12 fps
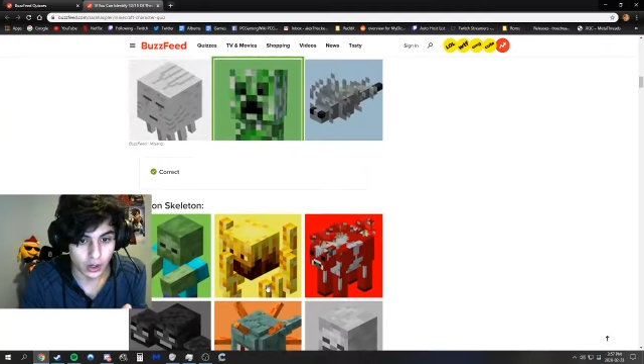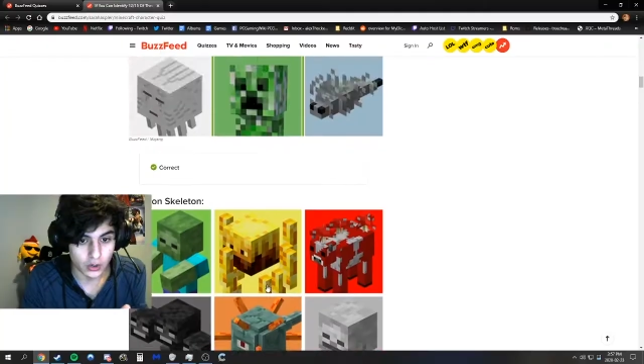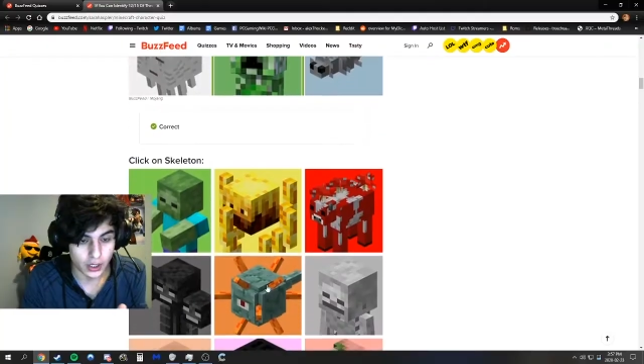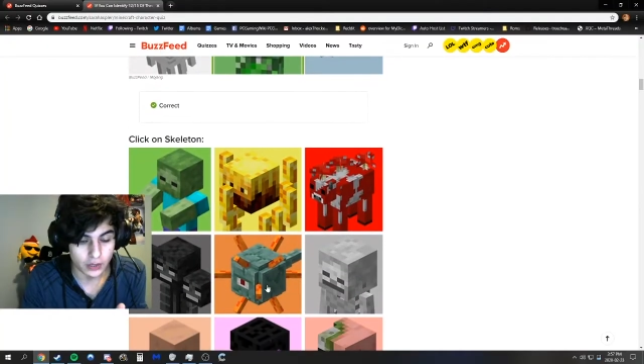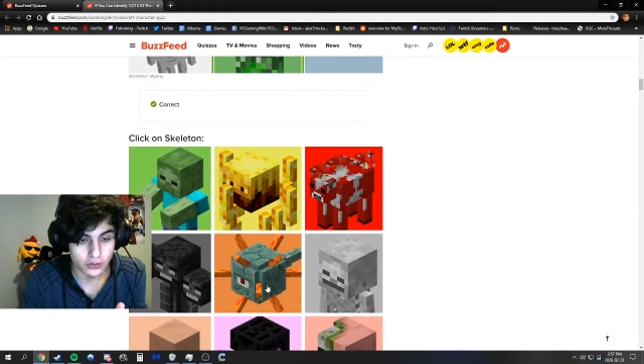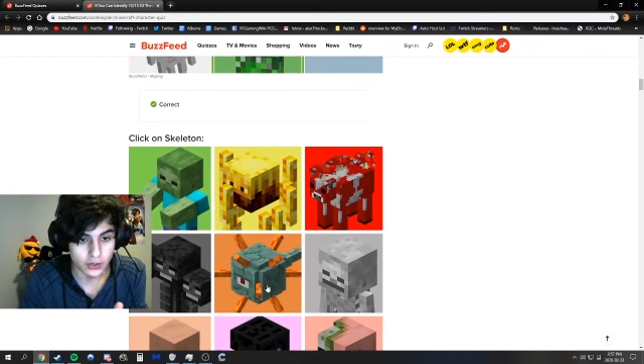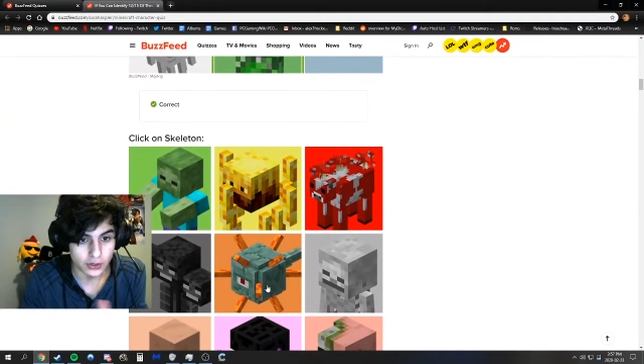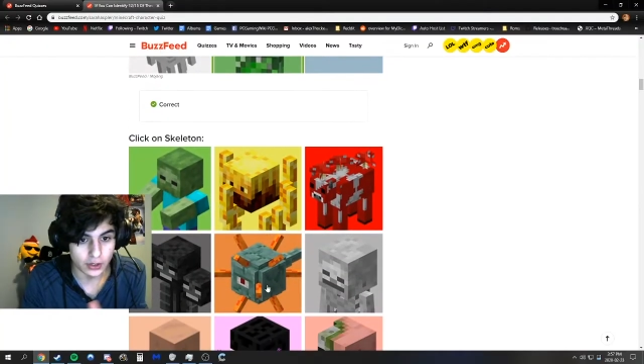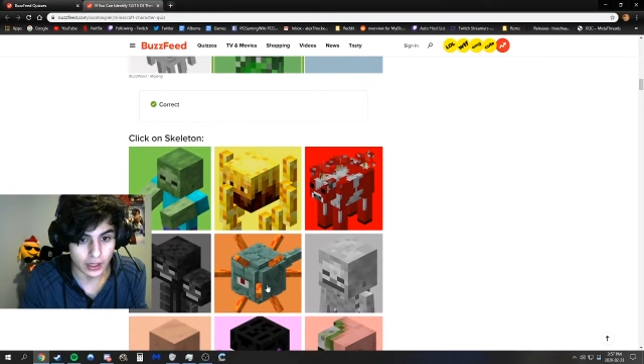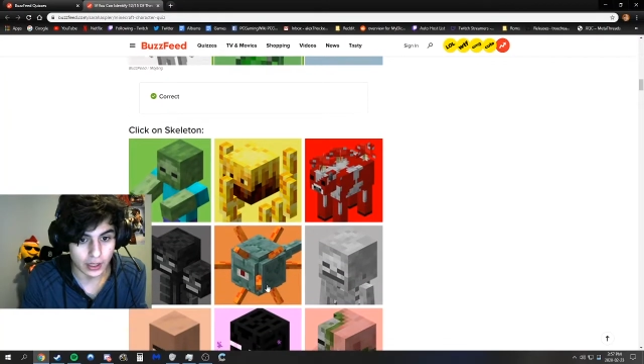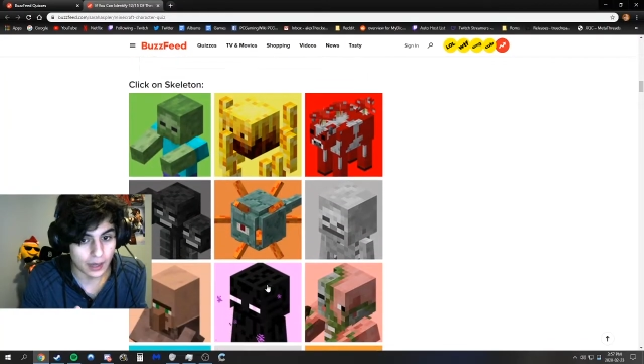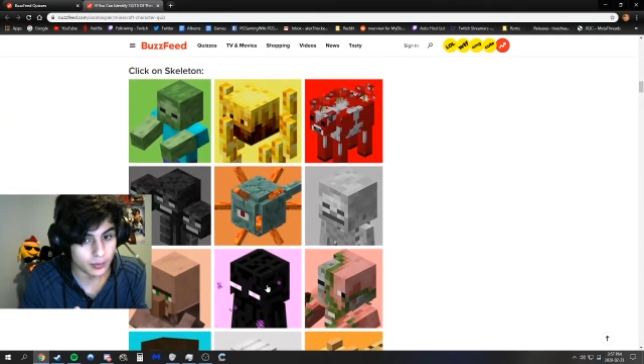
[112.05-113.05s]
Okay, okay, okay,
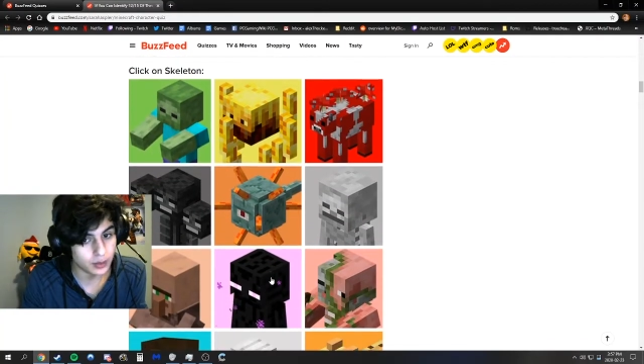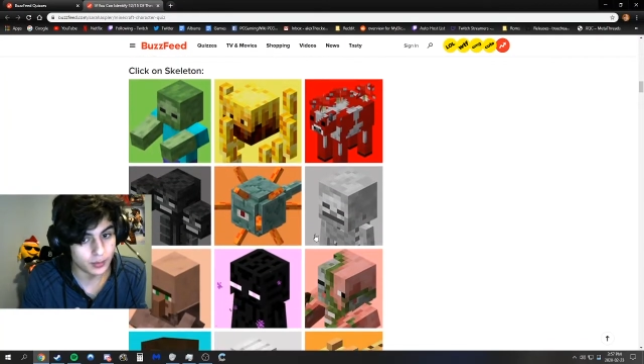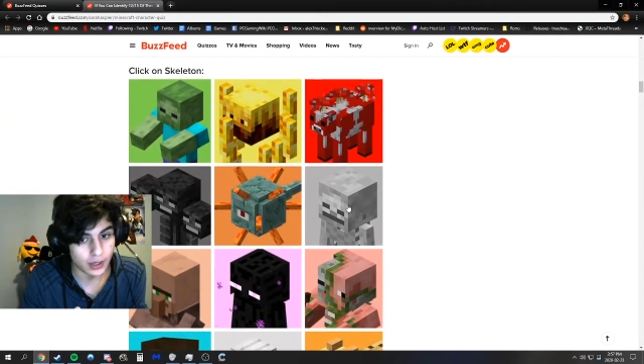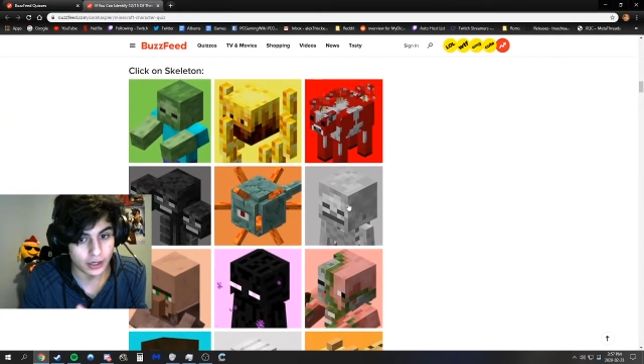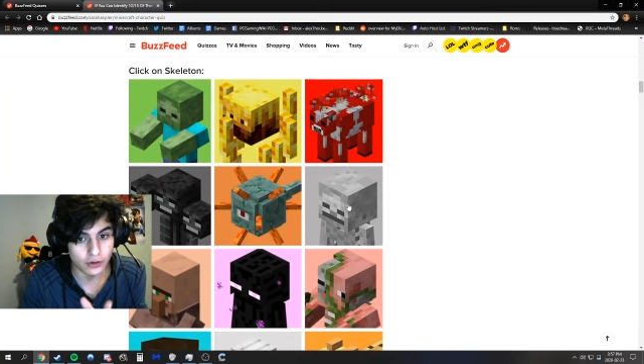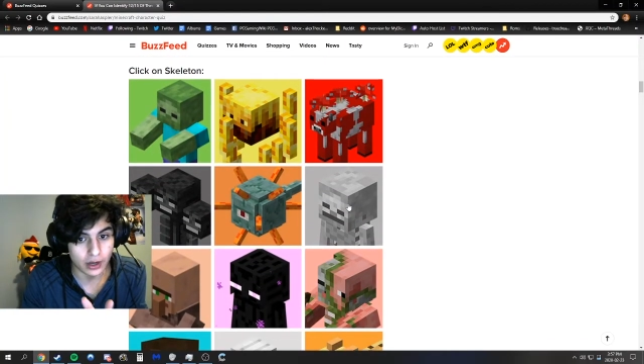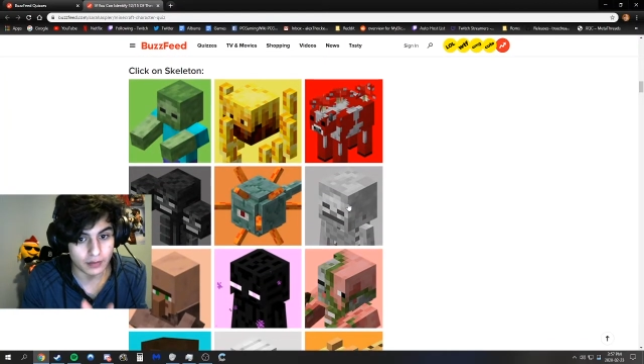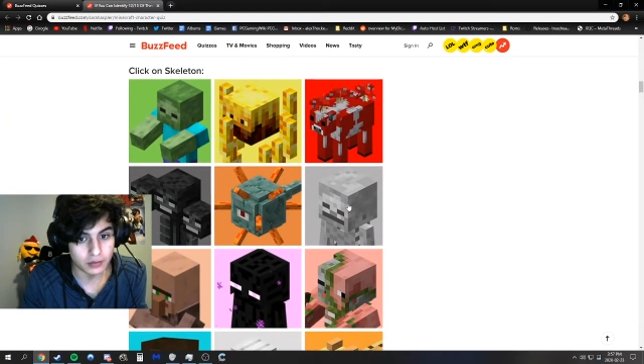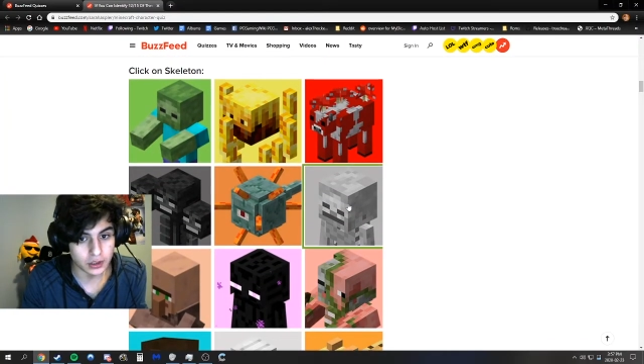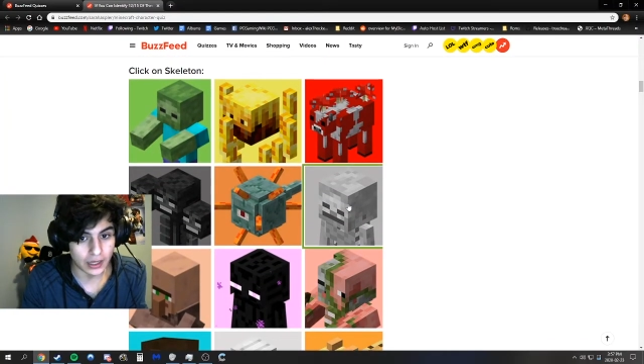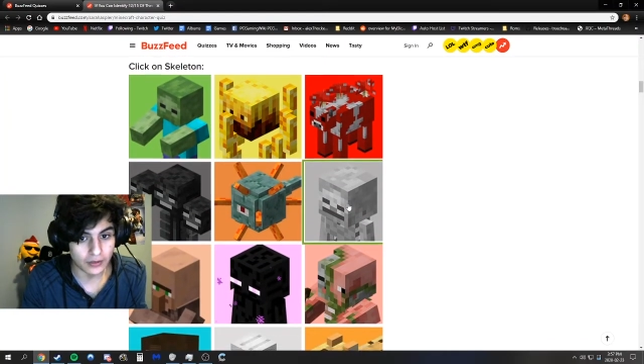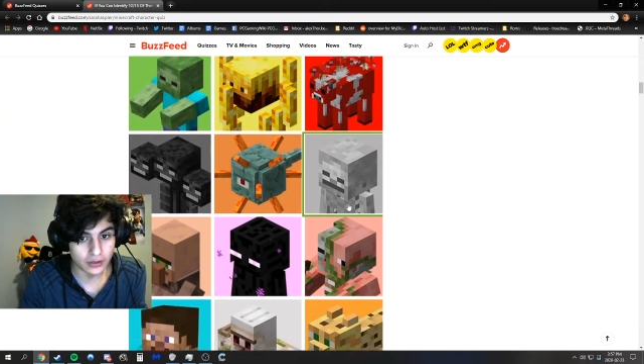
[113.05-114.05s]
okay. I played Minecraft.
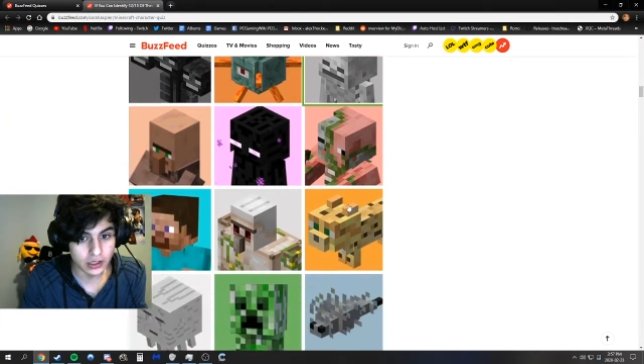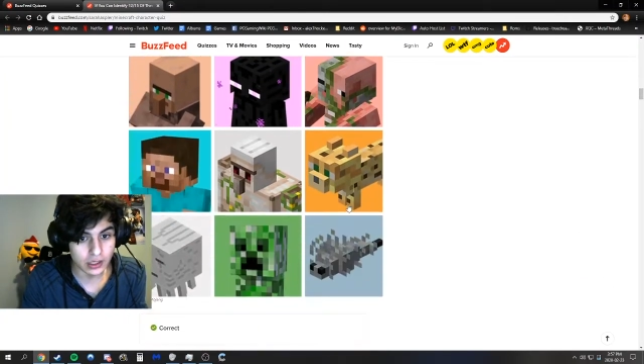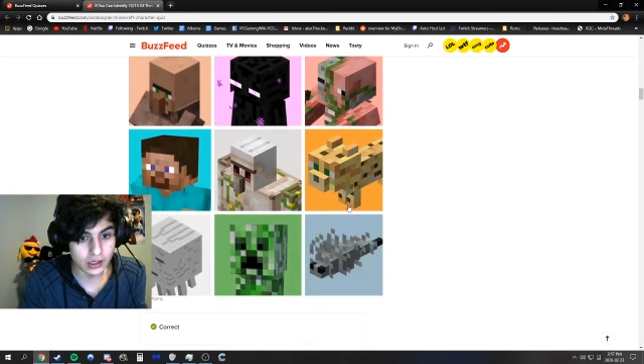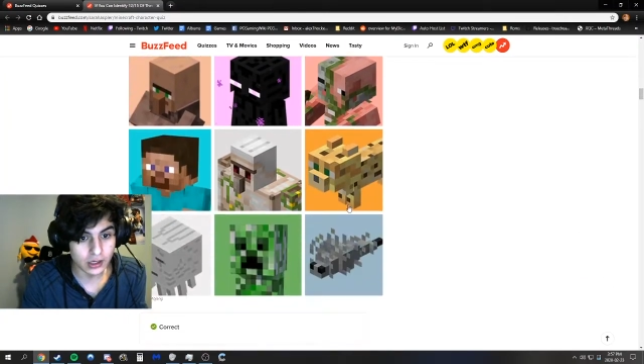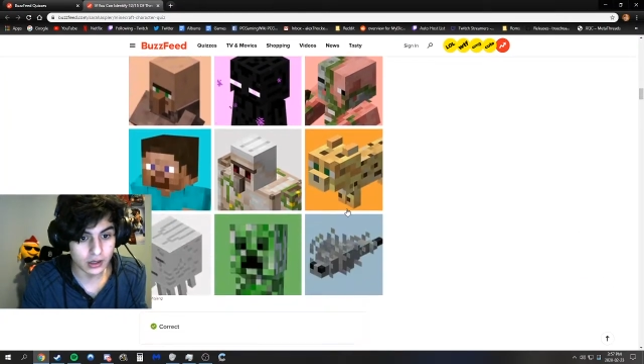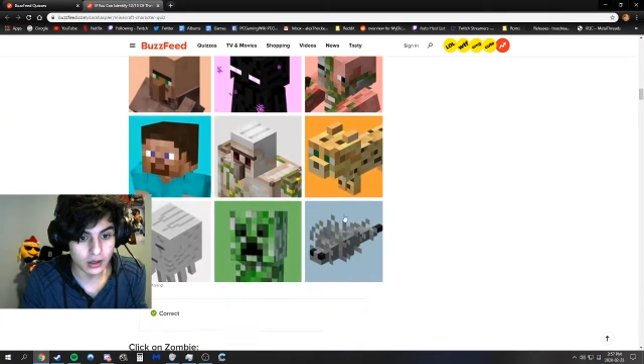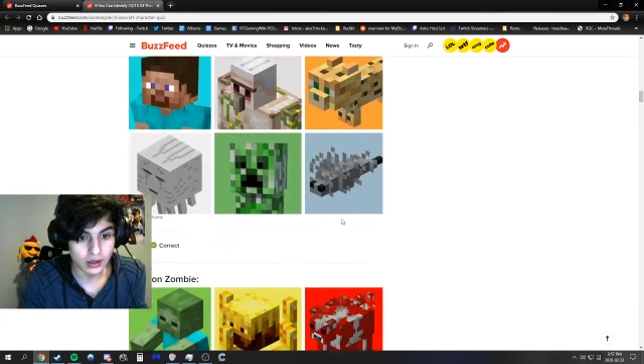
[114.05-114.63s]
Skeleton.